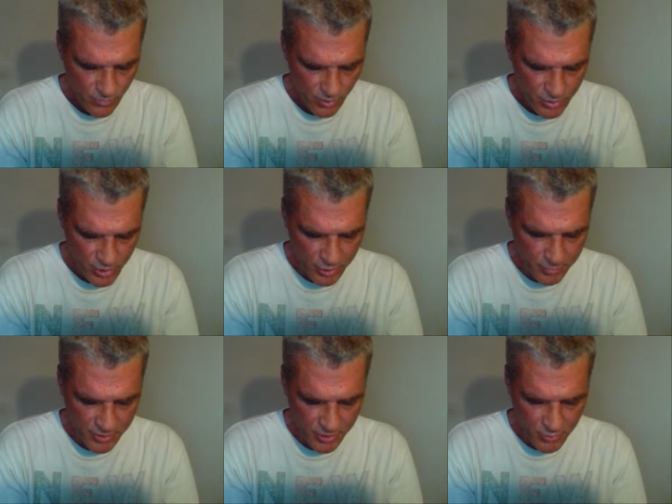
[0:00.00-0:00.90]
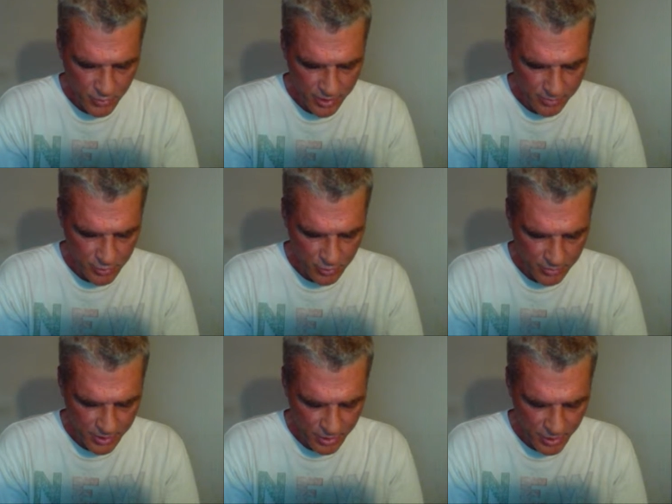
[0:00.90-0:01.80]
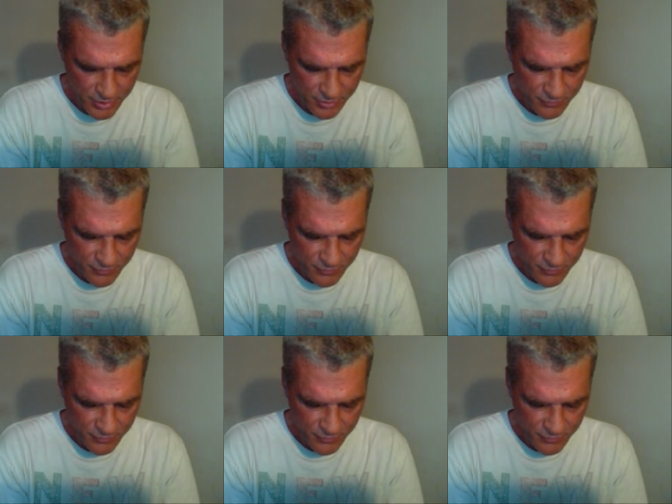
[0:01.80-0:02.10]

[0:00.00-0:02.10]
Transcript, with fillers: Just because what I'm doing may cause a